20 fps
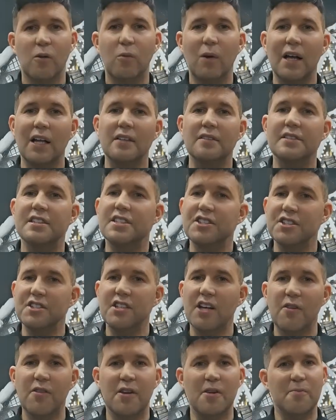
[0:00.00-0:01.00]
Well, did you
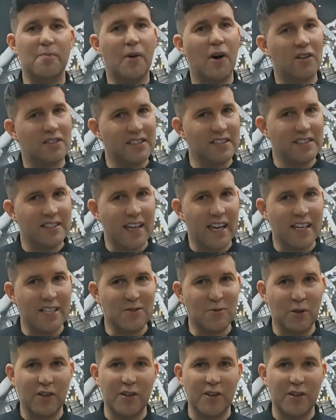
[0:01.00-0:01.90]
know that Boxing Day is